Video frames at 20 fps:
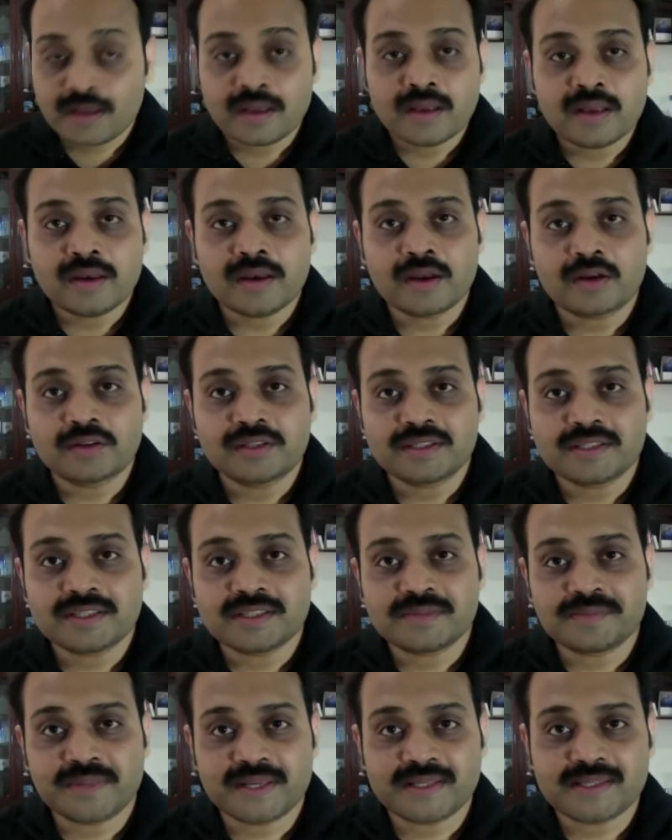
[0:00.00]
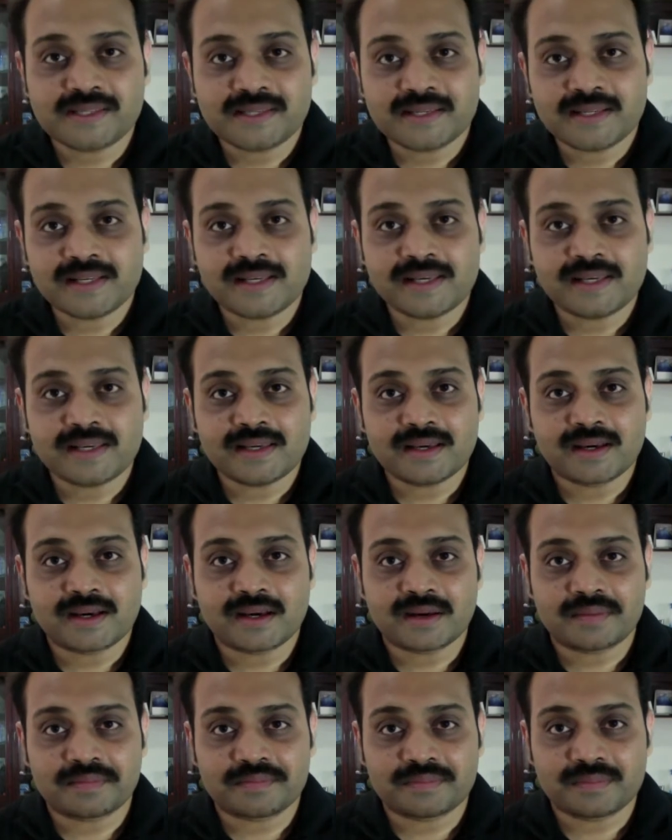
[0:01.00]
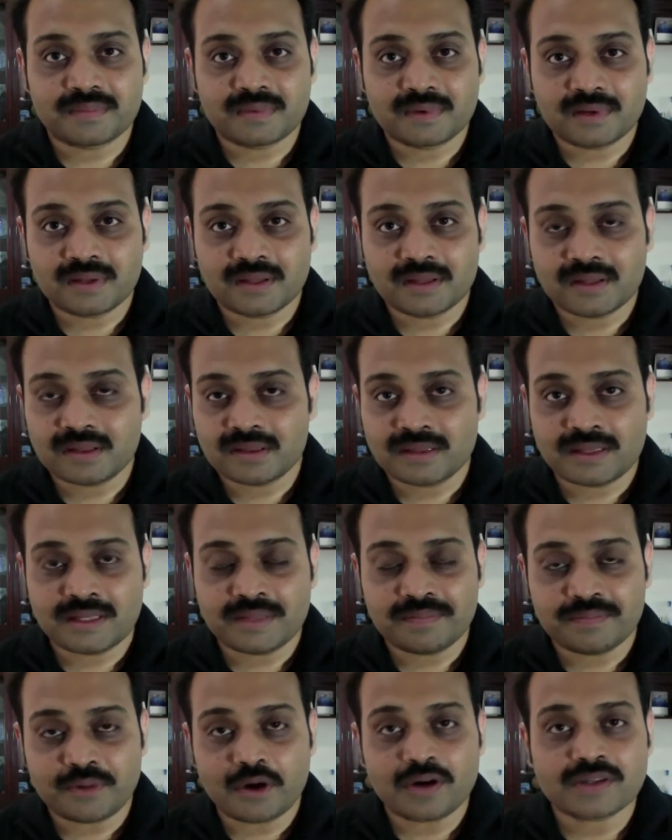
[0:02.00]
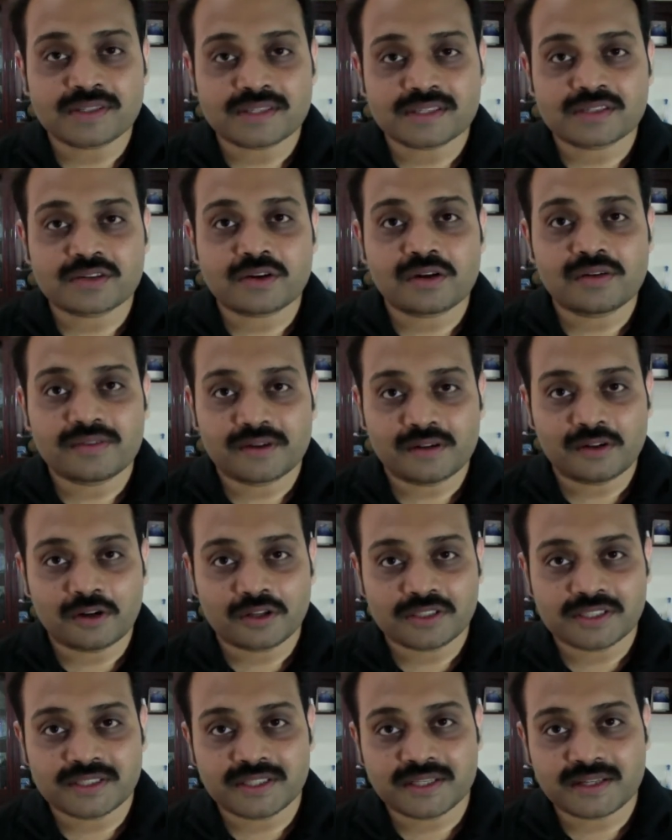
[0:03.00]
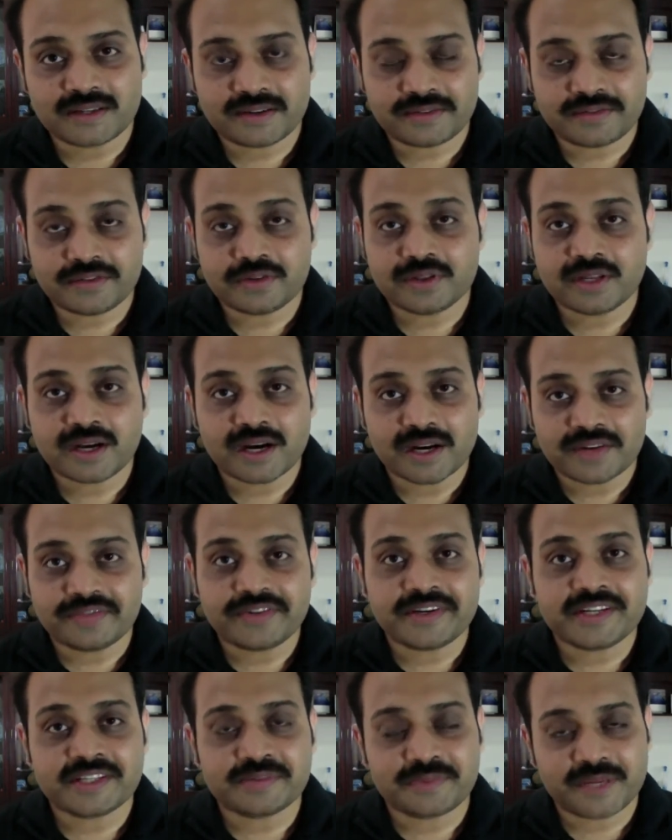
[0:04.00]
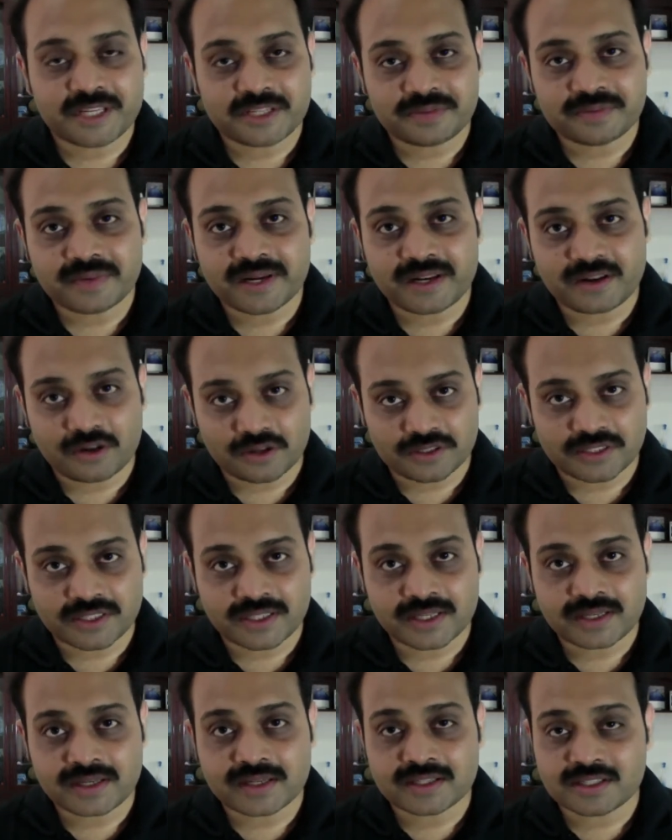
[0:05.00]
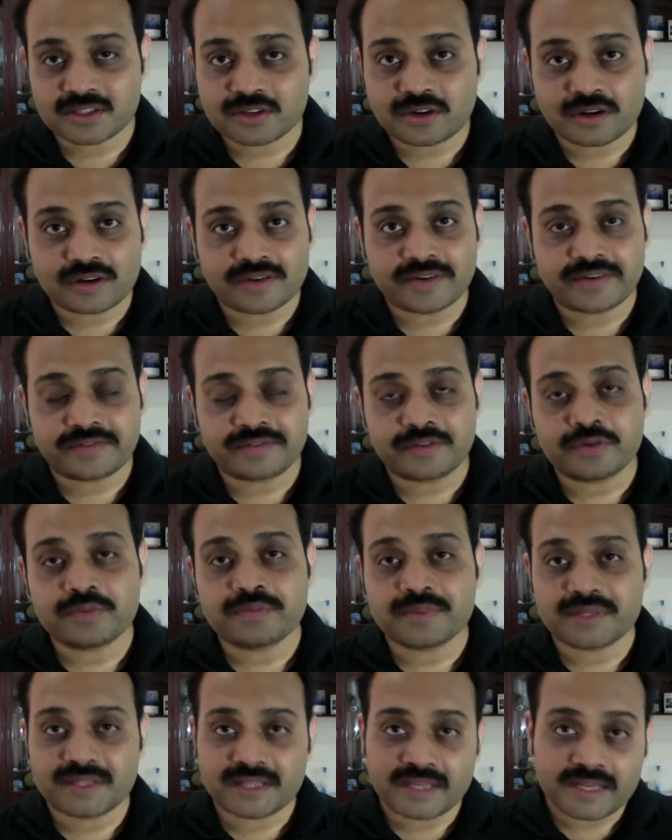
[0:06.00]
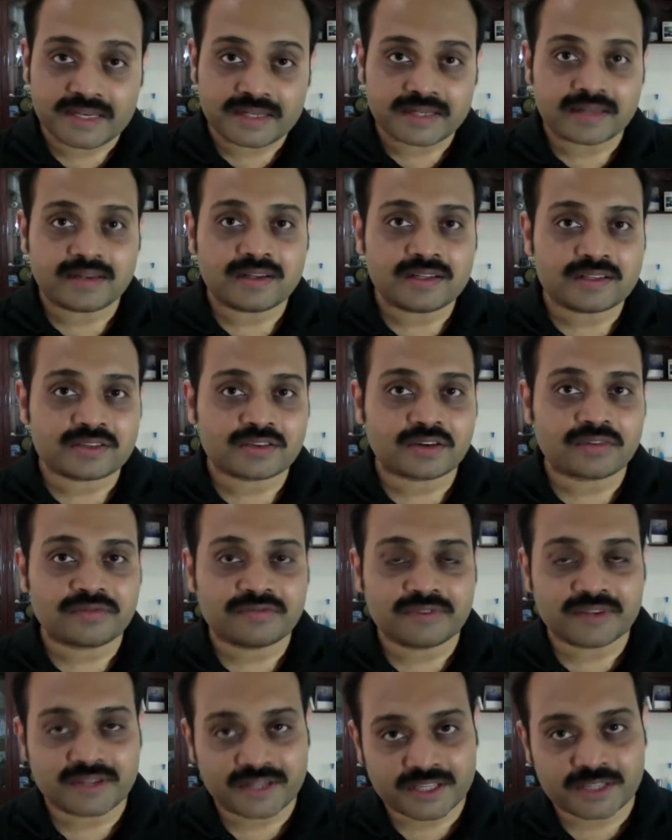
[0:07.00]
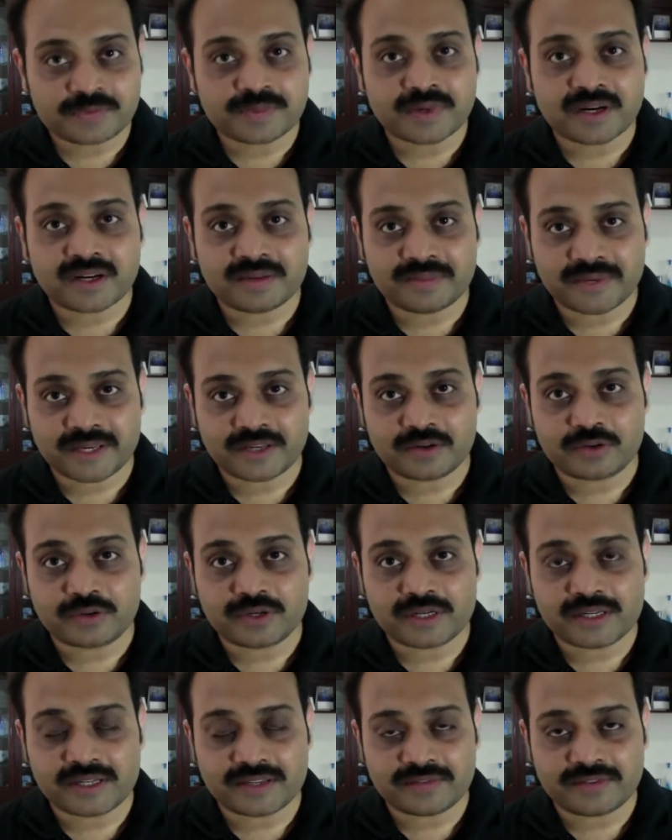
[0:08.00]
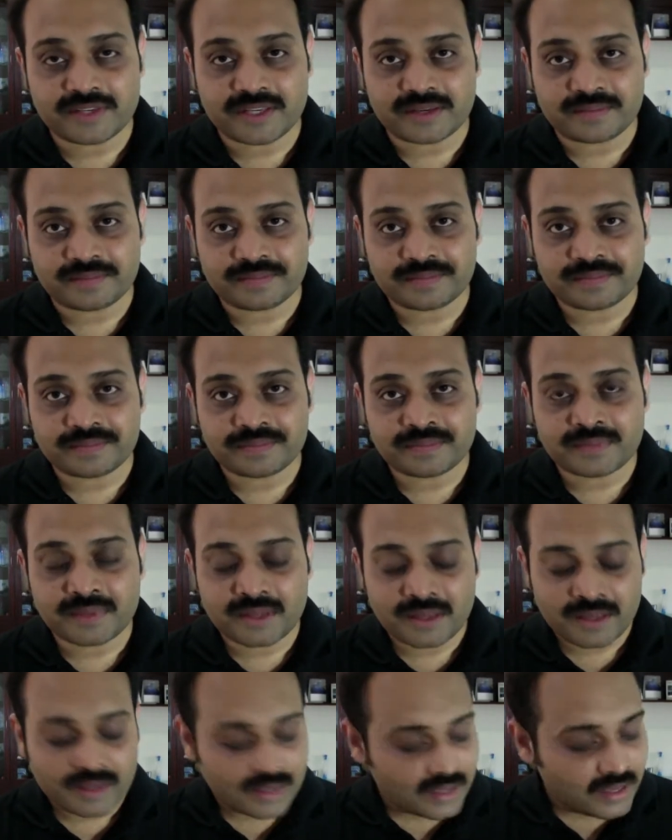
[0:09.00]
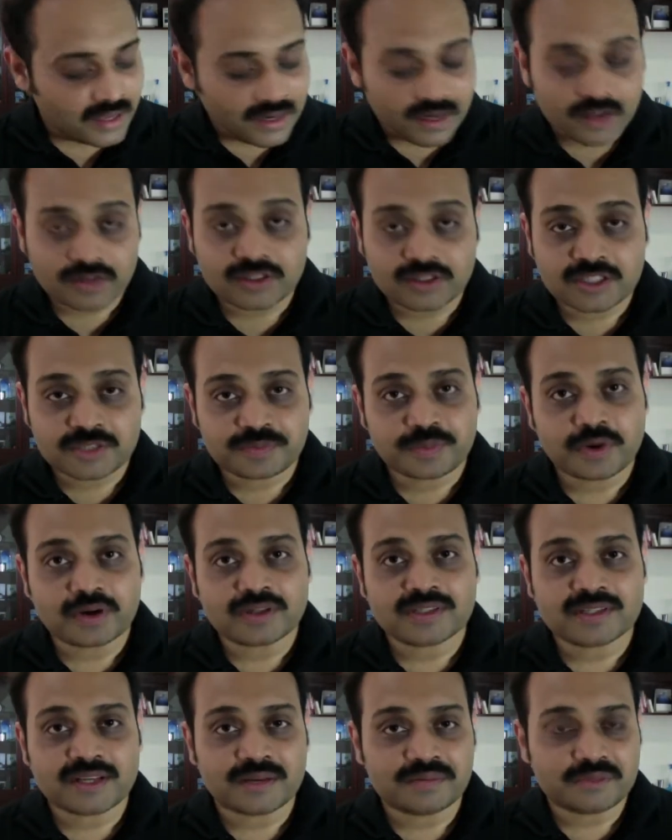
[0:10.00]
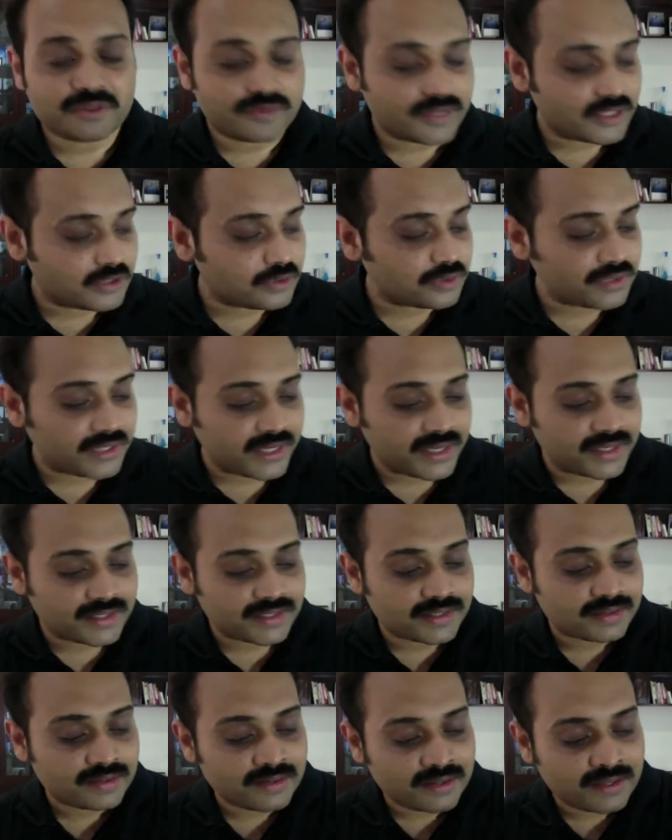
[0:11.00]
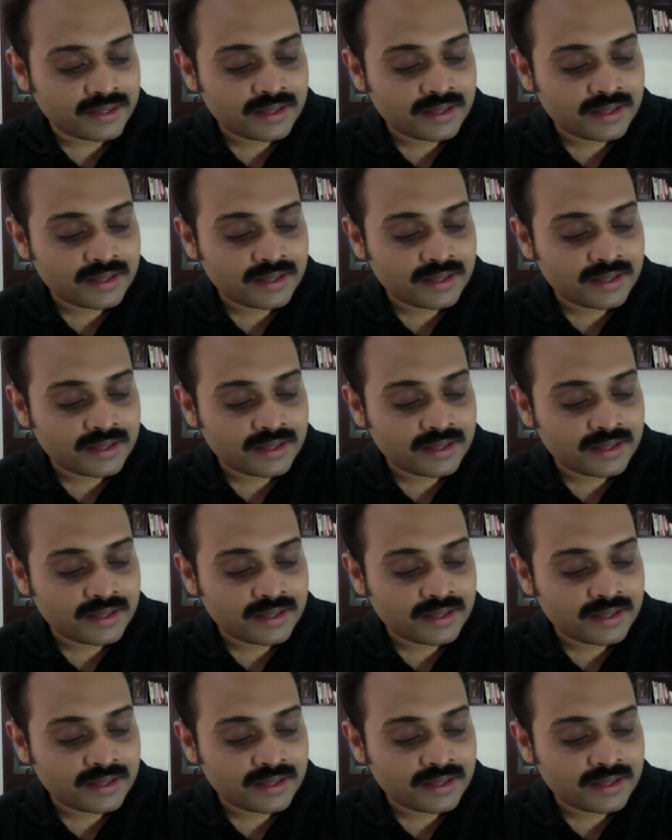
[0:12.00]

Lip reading: Now, this is basically the box is called Logitech Revue. The hardware is made by Logitech. It's called Revue, but the internal software is powered by Google TV. Now this box comes with two things.